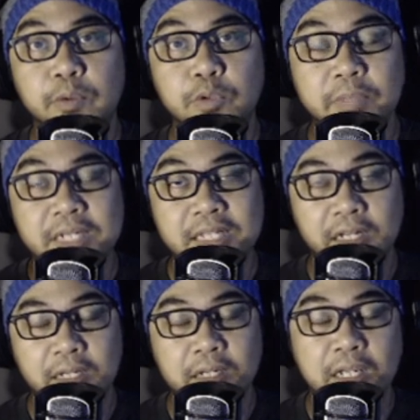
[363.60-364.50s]
will be
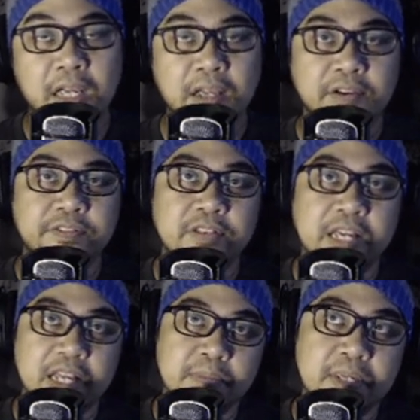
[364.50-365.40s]
stunned. If the
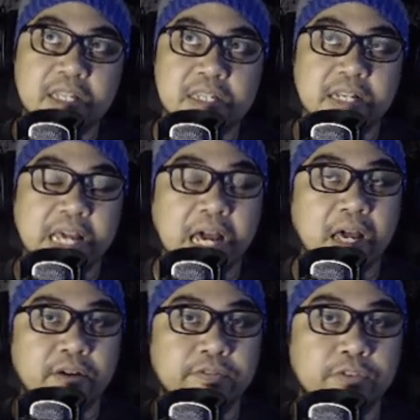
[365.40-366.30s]
enemy doesn't
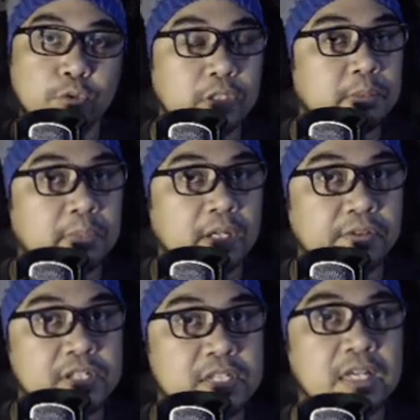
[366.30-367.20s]
have 2
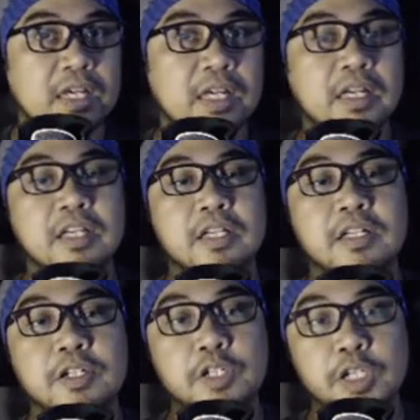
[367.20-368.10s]
debuffs,
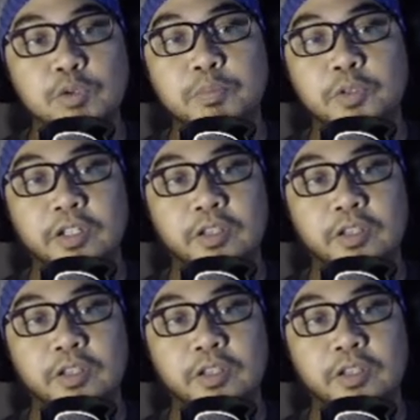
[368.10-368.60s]
she will put